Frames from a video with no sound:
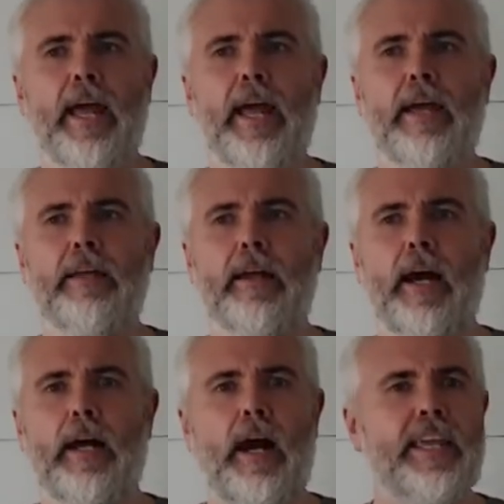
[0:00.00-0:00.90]

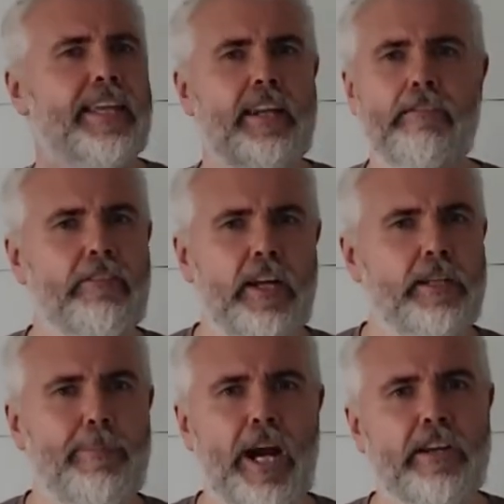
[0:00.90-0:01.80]
I cannot
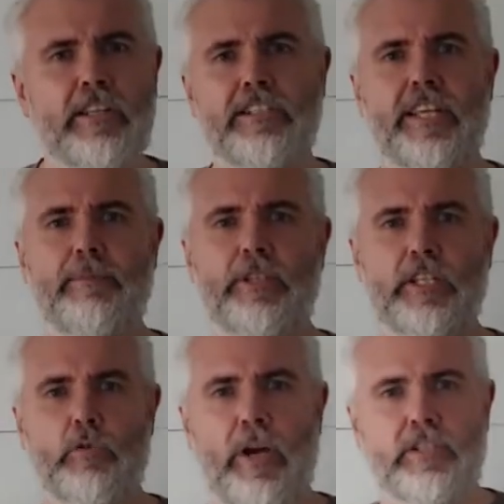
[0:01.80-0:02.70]
find the marking scheme to
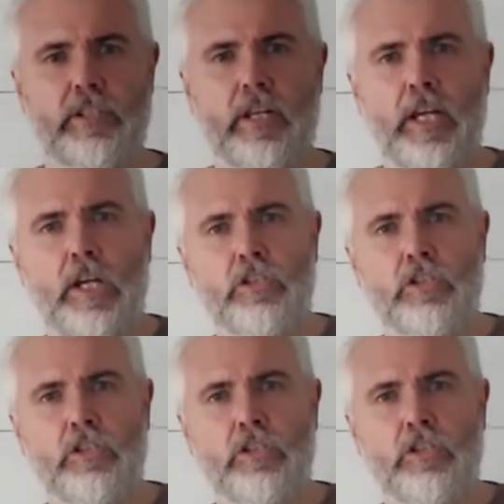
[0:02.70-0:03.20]
this question,